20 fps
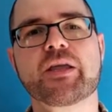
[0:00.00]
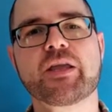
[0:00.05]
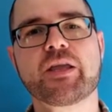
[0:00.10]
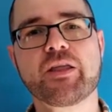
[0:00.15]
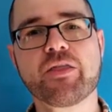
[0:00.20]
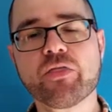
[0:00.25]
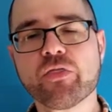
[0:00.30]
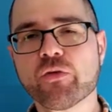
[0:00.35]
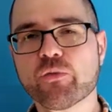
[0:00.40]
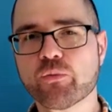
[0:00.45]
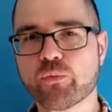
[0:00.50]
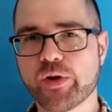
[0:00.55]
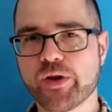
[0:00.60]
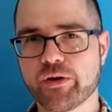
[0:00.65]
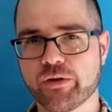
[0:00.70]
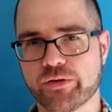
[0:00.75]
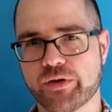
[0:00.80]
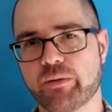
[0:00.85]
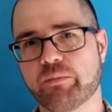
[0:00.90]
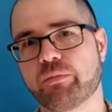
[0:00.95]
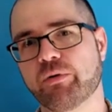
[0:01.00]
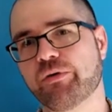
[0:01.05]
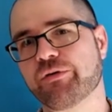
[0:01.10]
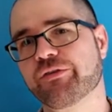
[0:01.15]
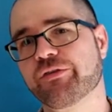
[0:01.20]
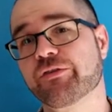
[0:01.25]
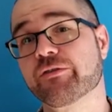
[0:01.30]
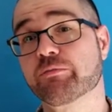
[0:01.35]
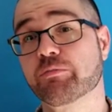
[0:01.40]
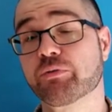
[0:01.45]
In the real
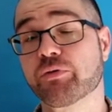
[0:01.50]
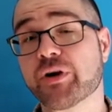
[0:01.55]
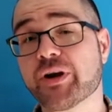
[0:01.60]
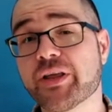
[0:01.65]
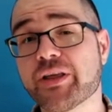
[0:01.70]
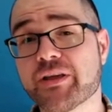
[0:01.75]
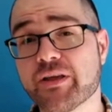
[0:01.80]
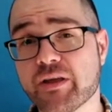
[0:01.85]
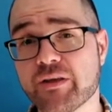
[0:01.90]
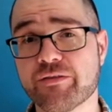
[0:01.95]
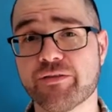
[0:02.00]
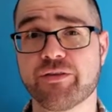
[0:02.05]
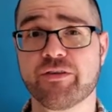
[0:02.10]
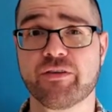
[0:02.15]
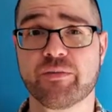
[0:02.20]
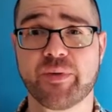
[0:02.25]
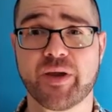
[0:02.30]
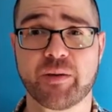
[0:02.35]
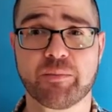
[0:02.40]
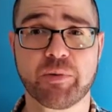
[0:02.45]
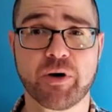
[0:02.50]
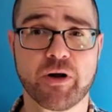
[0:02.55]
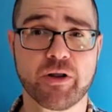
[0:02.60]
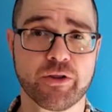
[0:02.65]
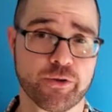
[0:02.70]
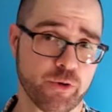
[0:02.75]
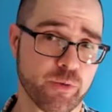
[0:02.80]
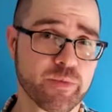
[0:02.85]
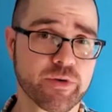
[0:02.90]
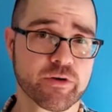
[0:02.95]
numbers, it's pretty easy to make
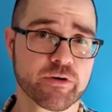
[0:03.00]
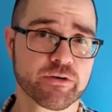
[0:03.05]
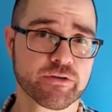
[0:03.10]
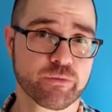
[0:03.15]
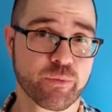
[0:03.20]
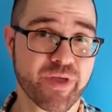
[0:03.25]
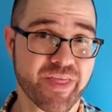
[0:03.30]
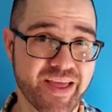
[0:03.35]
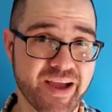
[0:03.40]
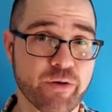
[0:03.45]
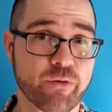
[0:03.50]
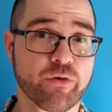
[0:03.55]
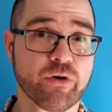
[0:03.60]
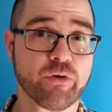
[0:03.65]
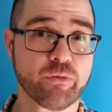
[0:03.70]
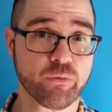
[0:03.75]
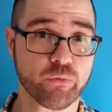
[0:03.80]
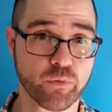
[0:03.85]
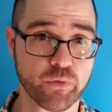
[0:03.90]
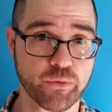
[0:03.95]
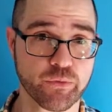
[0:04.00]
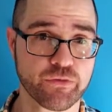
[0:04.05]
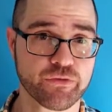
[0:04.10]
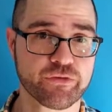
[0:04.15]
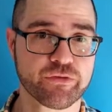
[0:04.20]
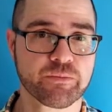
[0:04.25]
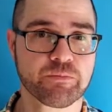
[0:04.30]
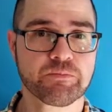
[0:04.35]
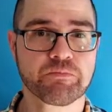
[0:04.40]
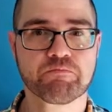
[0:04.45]
polynomials without
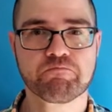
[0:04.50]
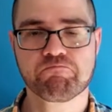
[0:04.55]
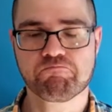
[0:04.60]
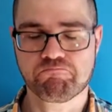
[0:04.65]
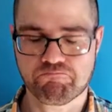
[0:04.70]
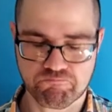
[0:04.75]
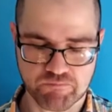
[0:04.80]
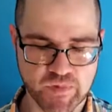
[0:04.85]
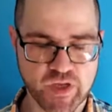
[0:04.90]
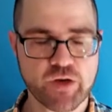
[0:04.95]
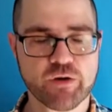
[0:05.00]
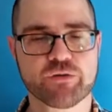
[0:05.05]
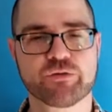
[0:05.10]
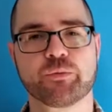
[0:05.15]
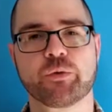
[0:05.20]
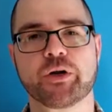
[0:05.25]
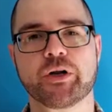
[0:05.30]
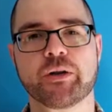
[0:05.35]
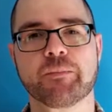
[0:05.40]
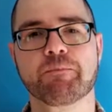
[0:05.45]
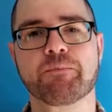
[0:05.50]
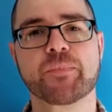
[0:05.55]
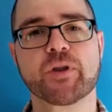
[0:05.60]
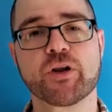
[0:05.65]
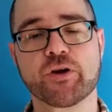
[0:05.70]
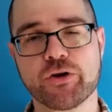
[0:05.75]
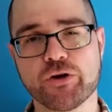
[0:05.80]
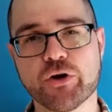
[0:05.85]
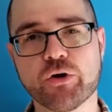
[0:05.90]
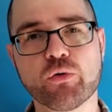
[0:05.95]
roots. Here's one.
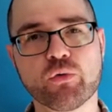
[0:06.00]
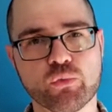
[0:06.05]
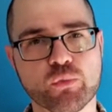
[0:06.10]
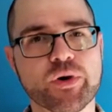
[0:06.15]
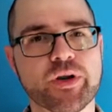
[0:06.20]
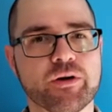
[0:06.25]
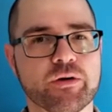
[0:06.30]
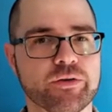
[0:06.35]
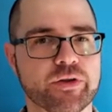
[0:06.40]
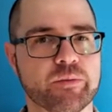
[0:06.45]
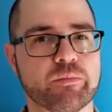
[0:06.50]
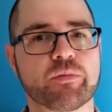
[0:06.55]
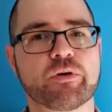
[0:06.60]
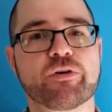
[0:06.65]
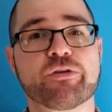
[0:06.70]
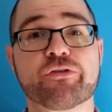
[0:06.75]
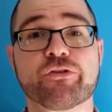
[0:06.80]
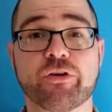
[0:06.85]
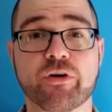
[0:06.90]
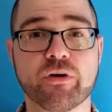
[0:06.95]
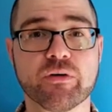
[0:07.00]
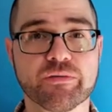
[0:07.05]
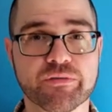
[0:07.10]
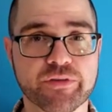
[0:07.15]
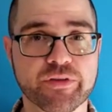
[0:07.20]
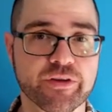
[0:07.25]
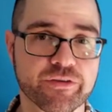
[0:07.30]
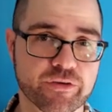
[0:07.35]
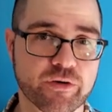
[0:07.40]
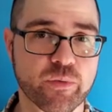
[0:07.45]
No real number solves
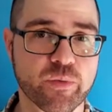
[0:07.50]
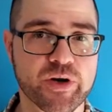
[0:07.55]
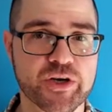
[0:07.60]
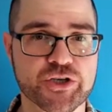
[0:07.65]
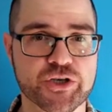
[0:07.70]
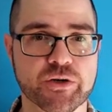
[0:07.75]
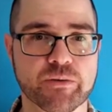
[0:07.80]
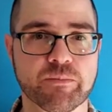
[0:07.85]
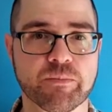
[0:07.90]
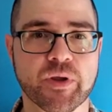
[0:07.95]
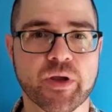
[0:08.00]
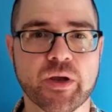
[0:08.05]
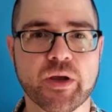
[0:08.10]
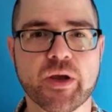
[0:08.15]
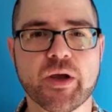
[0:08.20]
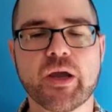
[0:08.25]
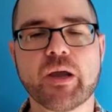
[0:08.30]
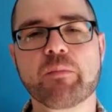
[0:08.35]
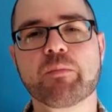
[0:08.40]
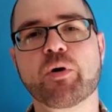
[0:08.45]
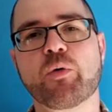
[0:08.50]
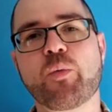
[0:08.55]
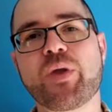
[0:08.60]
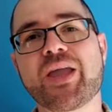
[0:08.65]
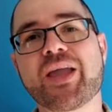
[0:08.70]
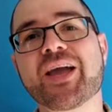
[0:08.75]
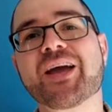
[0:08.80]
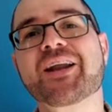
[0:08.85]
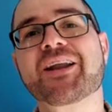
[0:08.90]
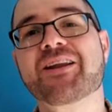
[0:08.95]
this equation. But
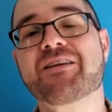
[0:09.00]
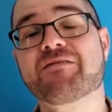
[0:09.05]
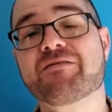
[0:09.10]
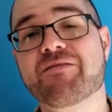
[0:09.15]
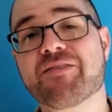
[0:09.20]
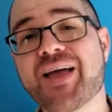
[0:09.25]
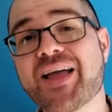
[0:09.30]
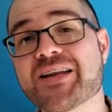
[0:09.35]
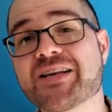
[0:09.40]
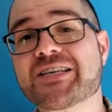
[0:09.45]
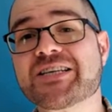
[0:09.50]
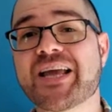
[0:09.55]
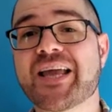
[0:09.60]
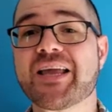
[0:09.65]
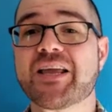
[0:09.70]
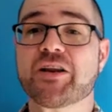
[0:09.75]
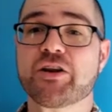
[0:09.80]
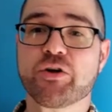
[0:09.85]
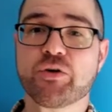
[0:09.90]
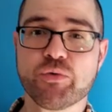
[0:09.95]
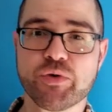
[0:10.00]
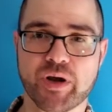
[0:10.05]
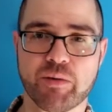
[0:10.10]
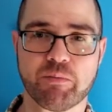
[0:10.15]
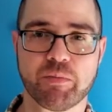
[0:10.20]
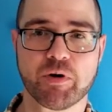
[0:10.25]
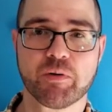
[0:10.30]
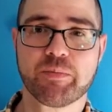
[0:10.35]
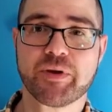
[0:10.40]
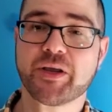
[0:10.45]
we can invent a new
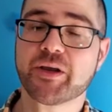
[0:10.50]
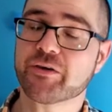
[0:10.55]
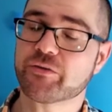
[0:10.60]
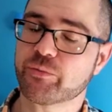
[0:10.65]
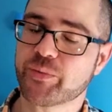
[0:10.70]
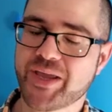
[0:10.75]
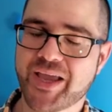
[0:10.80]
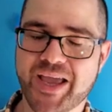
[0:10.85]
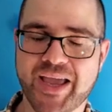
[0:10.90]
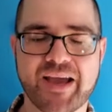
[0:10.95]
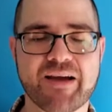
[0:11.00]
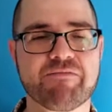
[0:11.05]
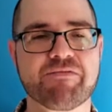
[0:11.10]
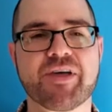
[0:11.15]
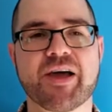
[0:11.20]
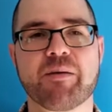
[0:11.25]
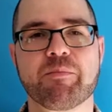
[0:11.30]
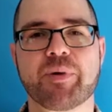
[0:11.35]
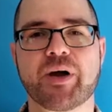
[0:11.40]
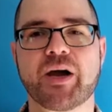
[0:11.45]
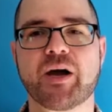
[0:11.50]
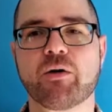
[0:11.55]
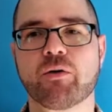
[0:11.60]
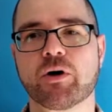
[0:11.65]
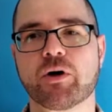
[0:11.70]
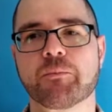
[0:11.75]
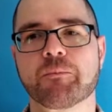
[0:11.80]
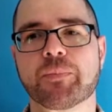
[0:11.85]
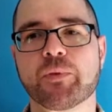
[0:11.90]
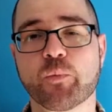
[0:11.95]
number because we have that
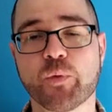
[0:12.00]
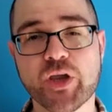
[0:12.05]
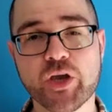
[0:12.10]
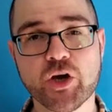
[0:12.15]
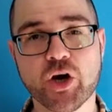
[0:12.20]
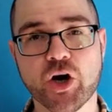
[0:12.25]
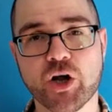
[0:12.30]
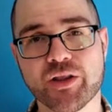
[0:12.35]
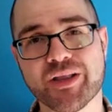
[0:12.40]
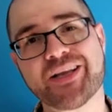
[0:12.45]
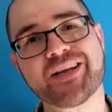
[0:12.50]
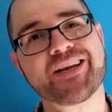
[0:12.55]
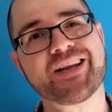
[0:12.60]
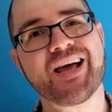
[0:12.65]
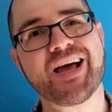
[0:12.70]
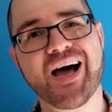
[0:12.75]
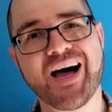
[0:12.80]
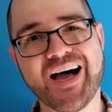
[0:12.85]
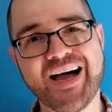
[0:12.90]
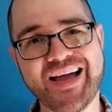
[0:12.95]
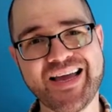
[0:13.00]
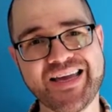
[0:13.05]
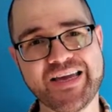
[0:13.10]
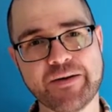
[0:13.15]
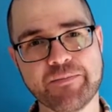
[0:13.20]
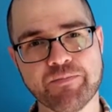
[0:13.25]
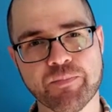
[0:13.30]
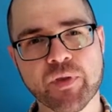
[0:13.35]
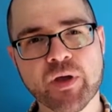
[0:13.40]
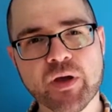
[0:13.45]
power. We call it I.